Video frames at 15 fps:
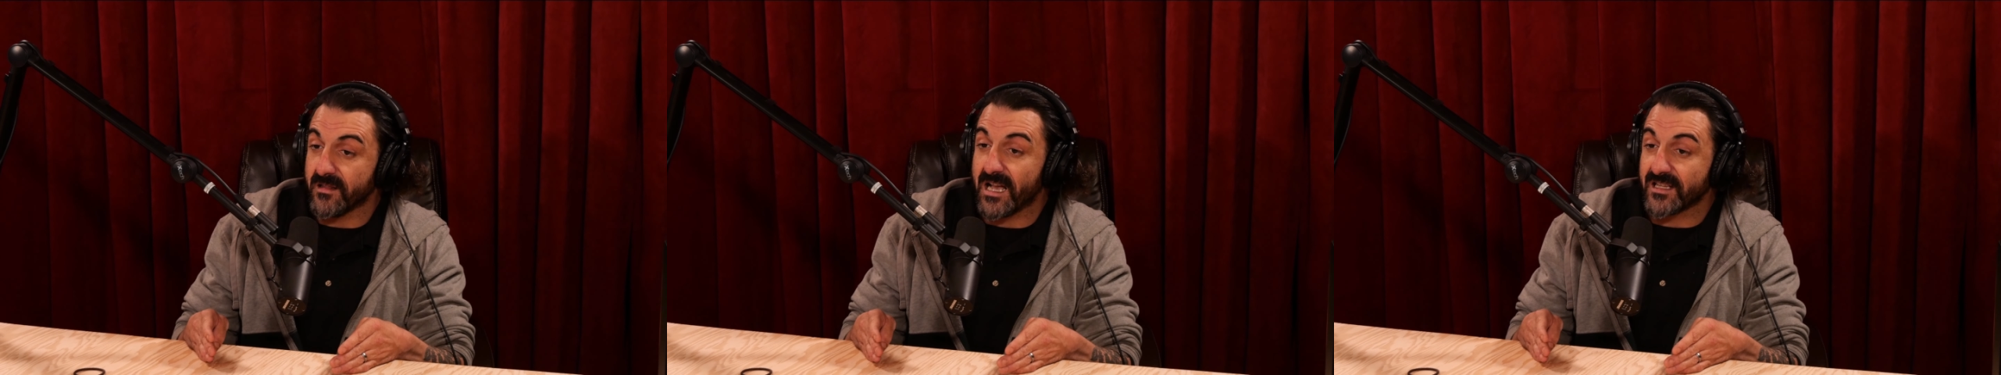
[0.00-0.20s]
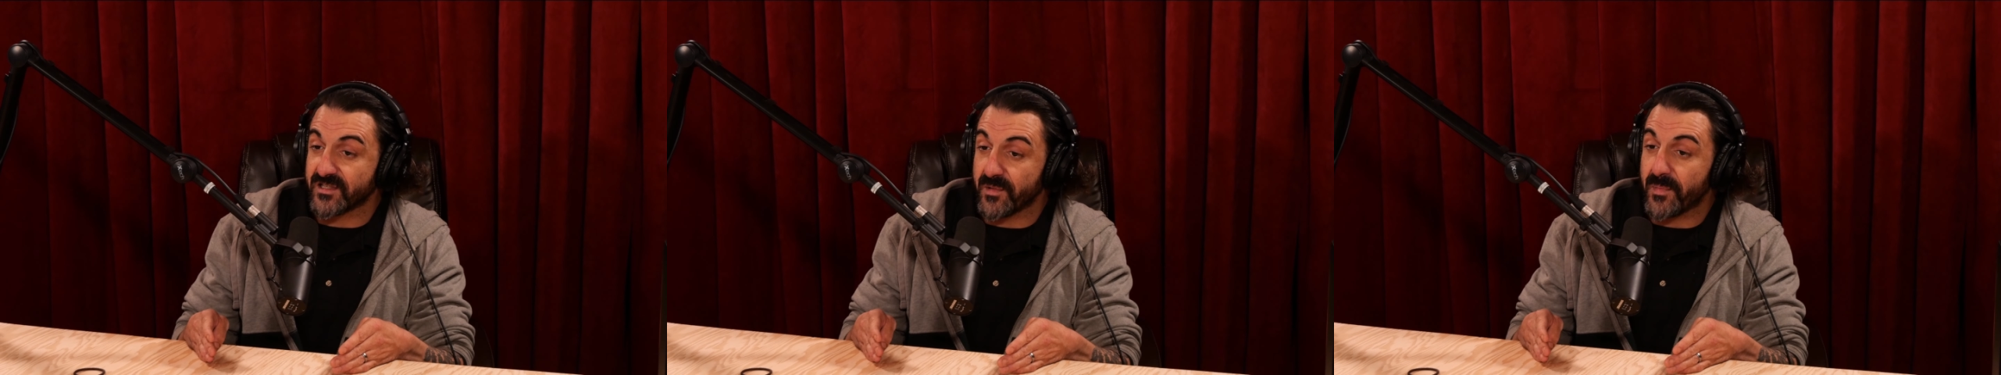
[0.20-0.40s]

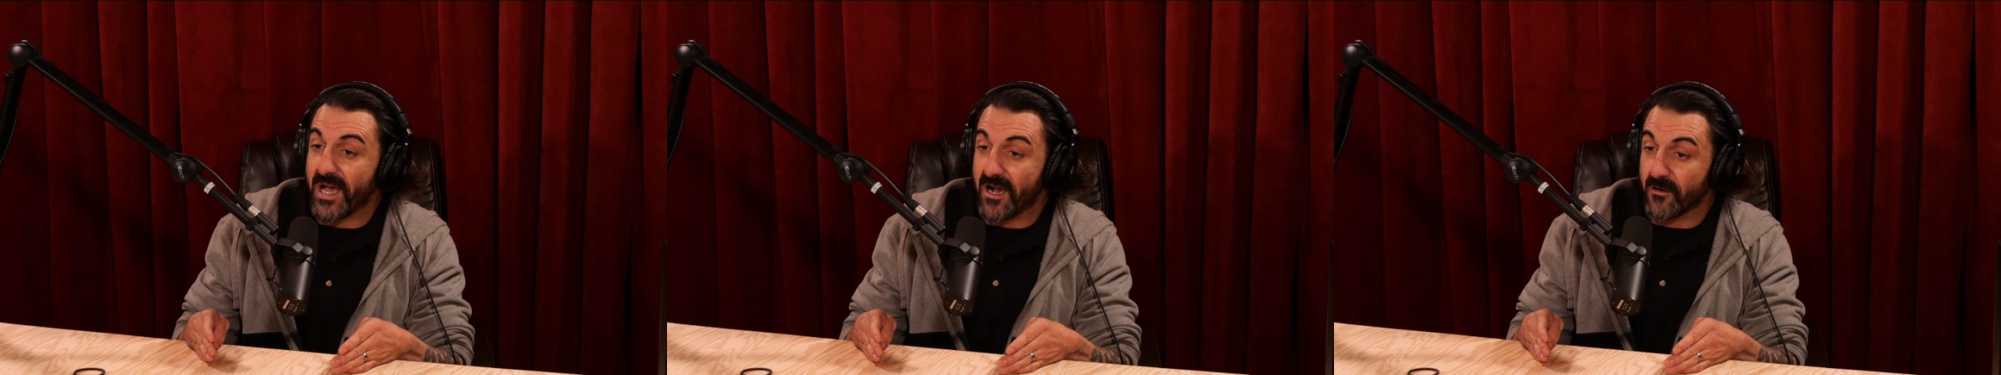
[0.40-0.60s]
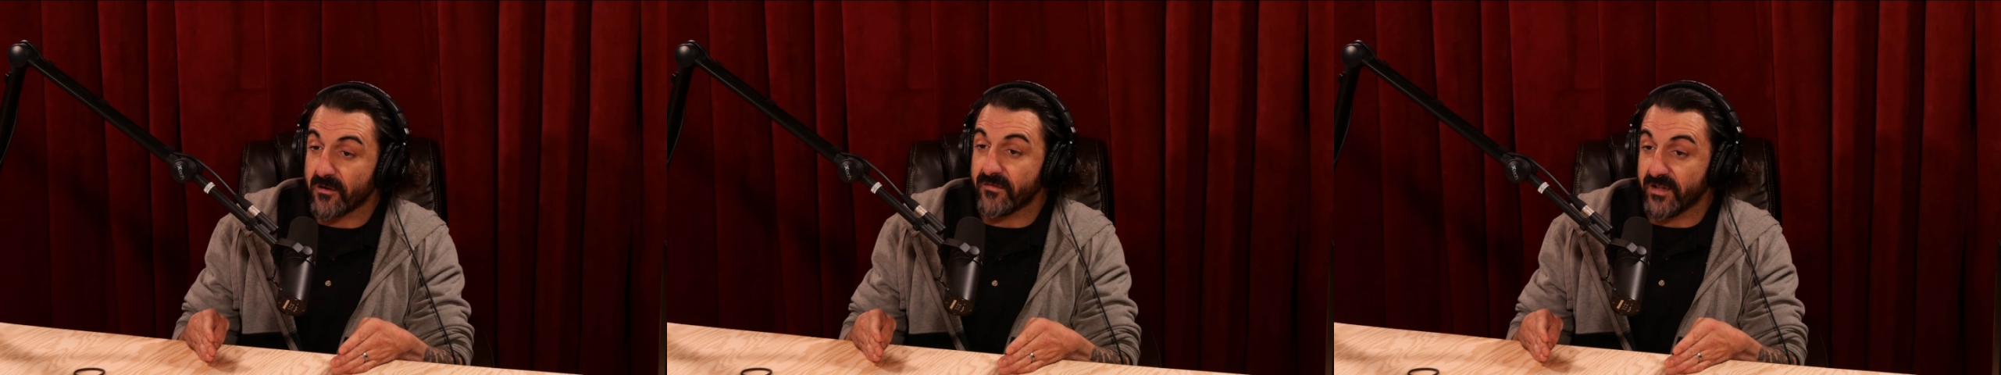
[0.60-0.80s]
That's the
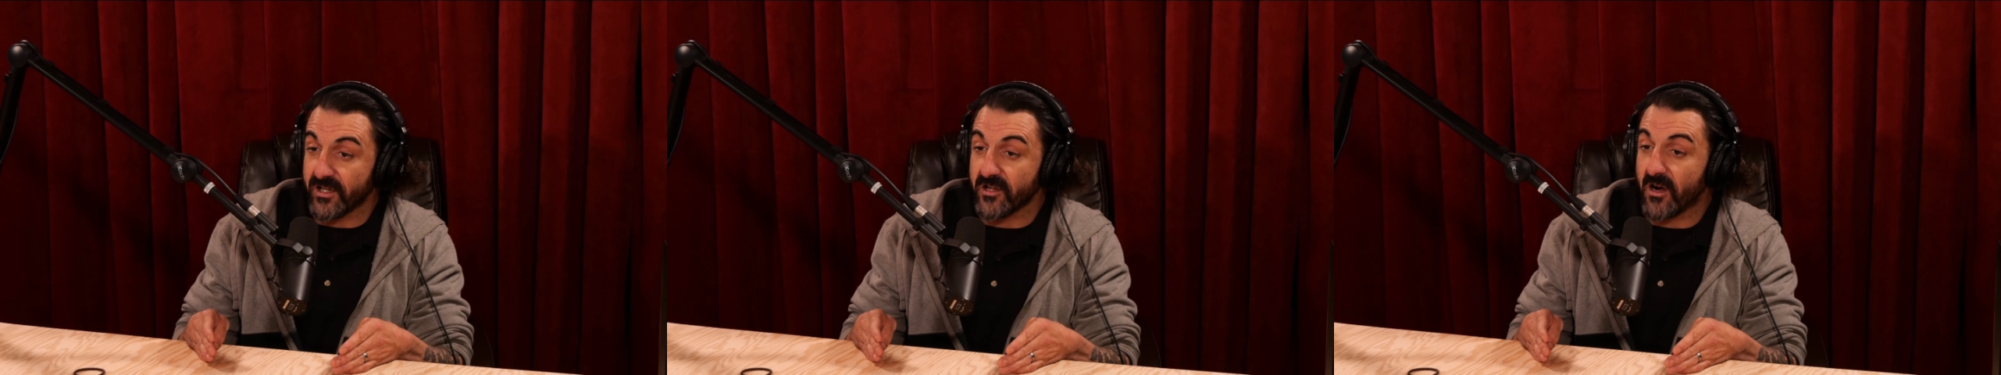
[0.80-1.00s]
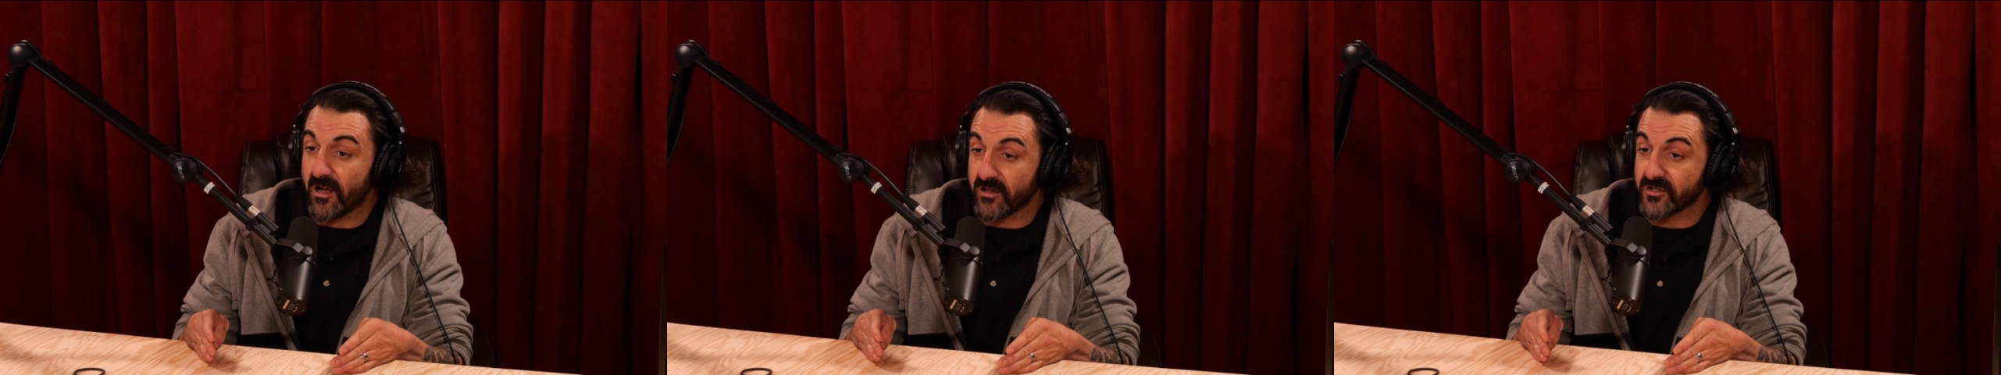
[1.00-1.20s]
power of
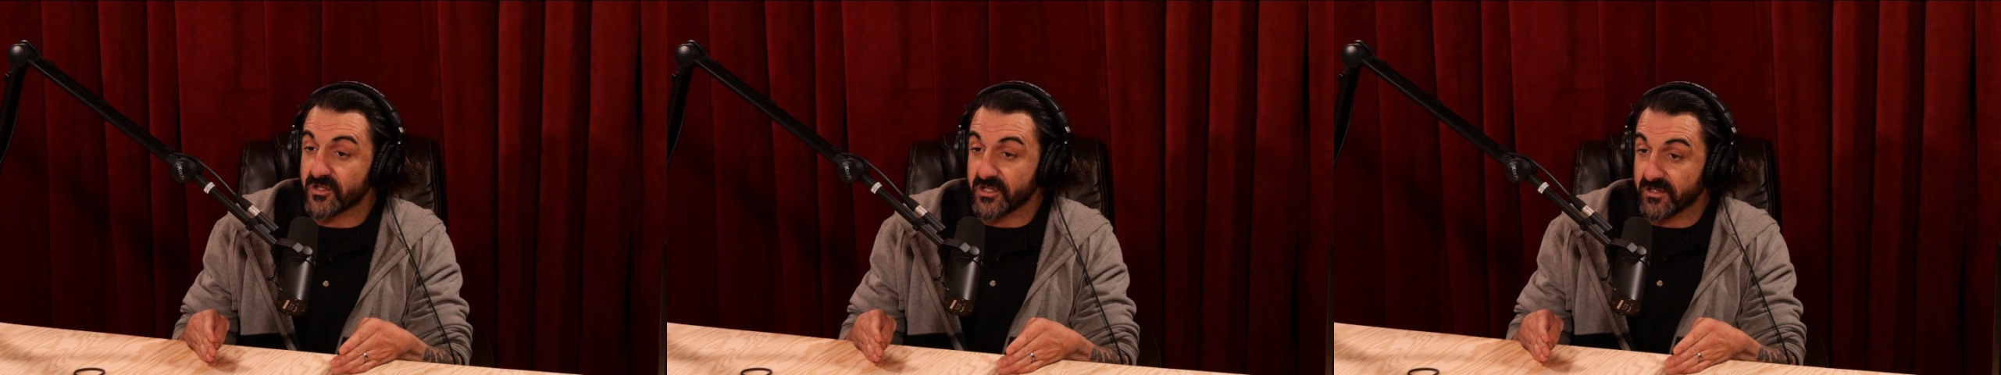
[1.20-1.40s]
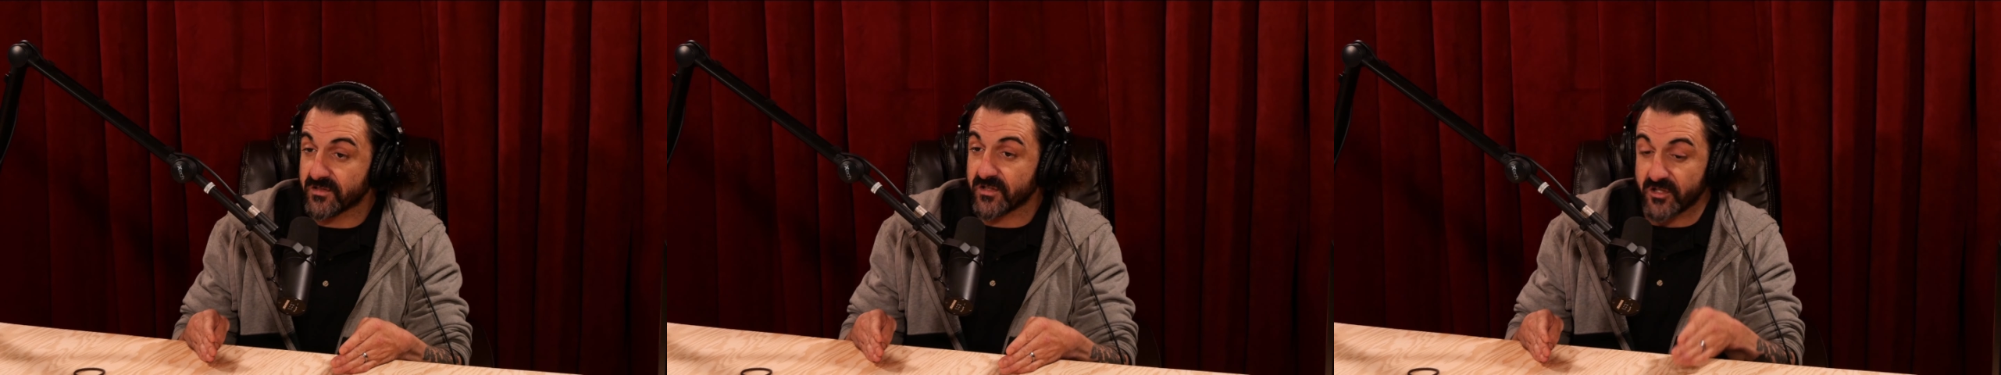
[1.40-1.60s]

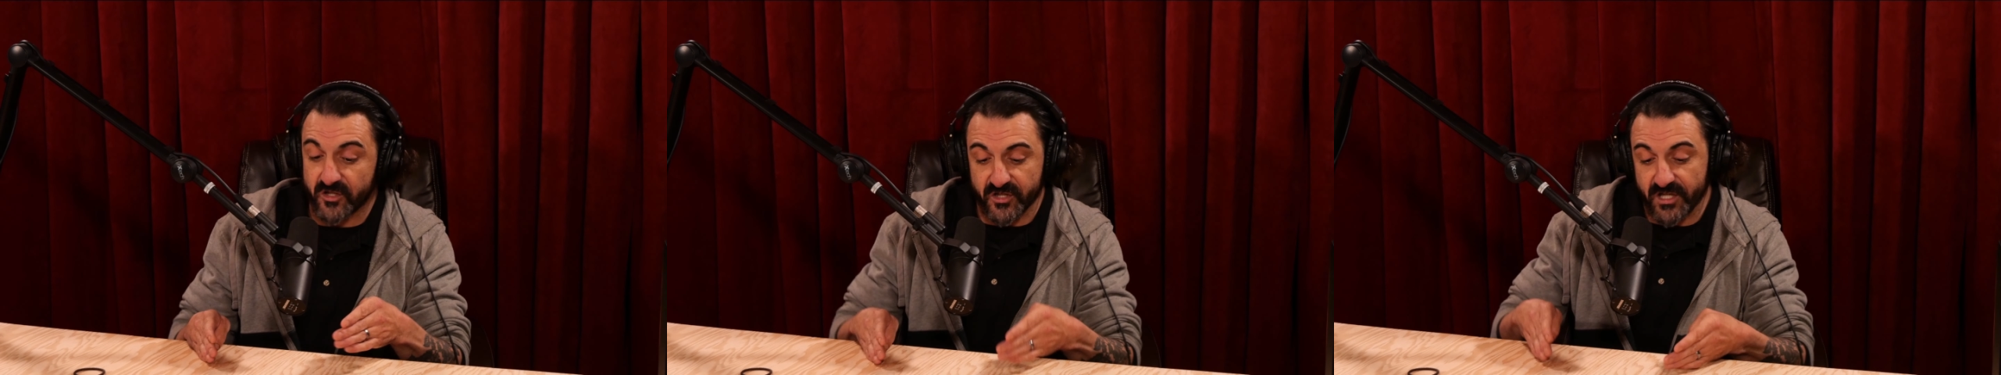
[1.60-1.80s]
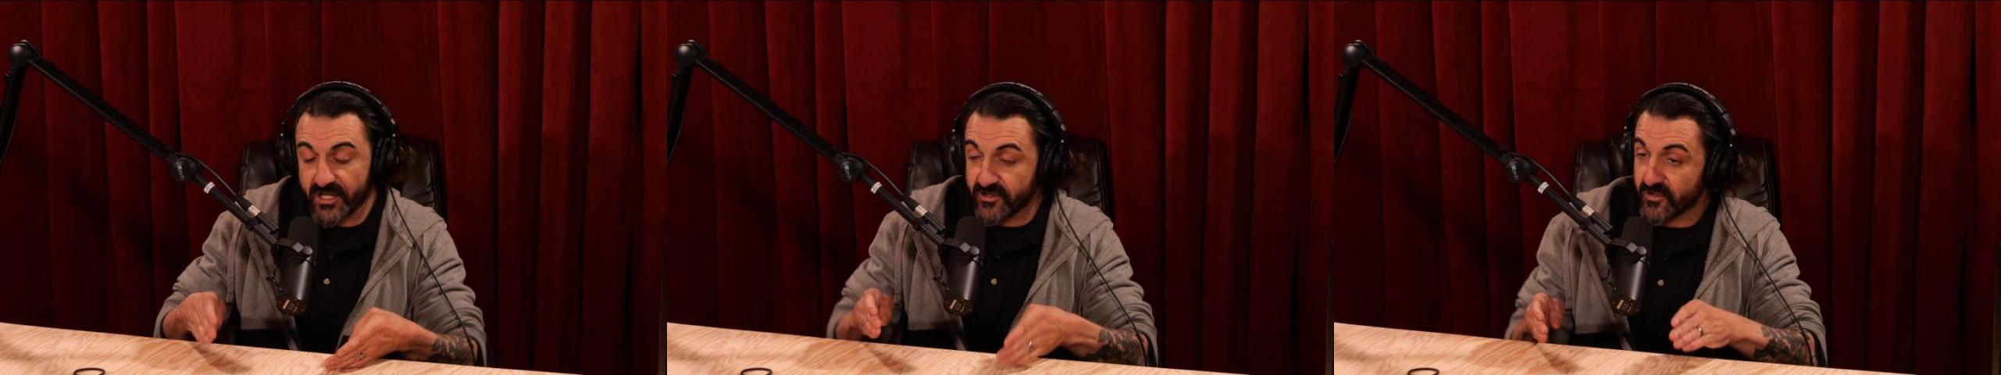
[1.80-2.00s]
ideology. It's going
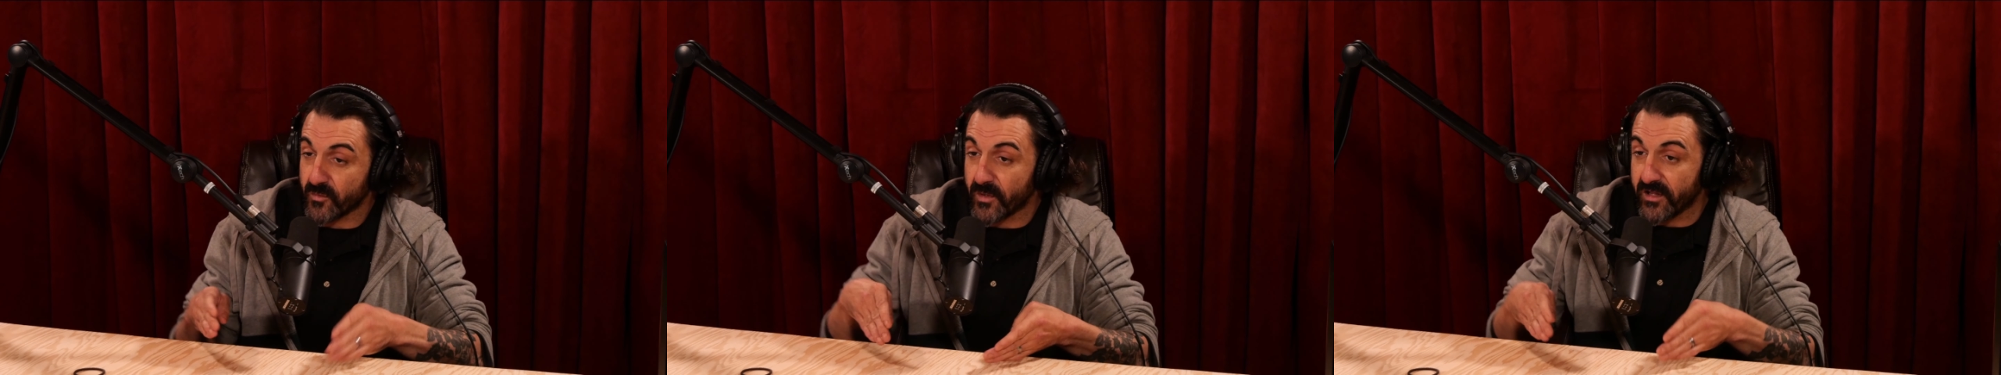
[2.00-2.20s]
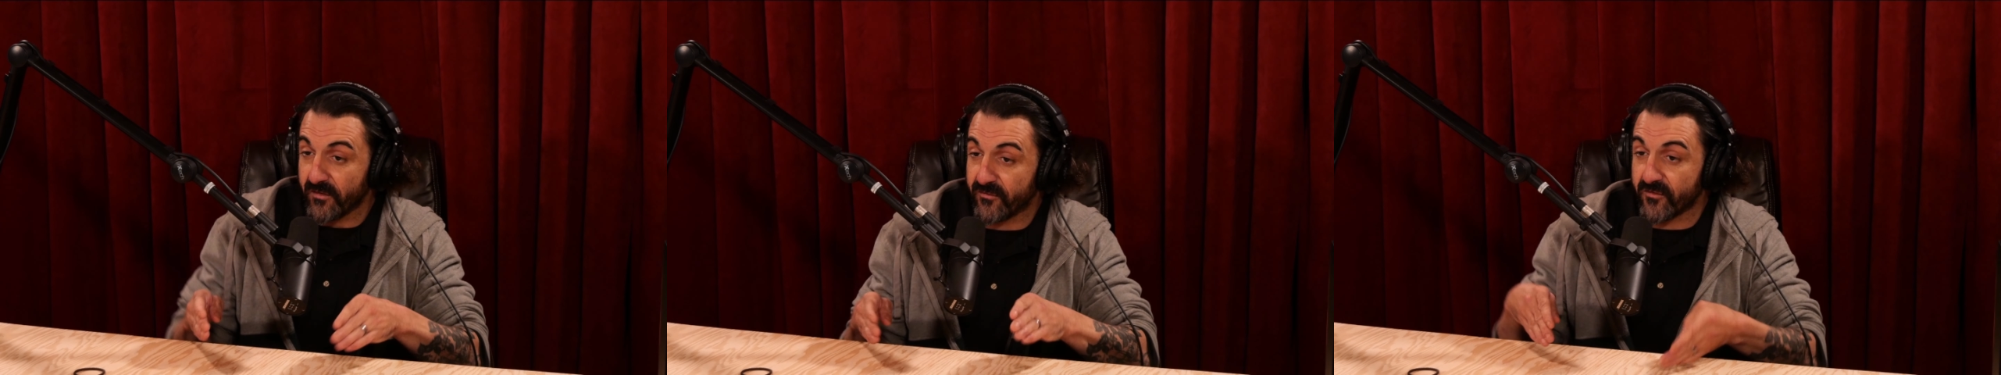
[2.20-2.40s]
to change
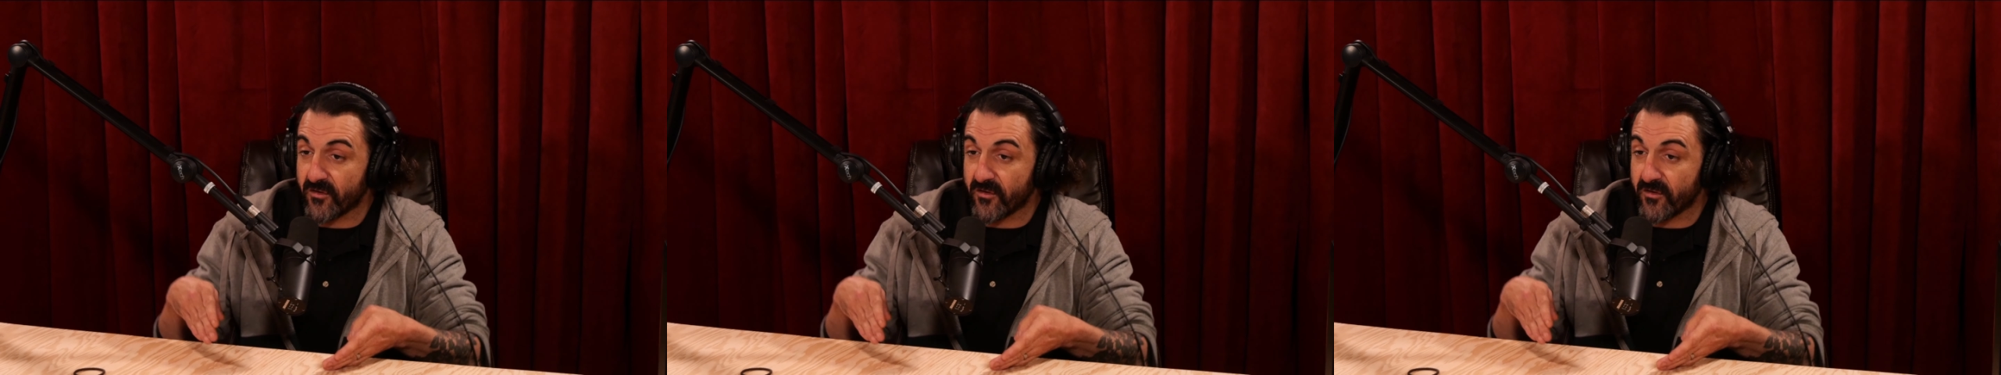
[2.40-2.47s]
the way the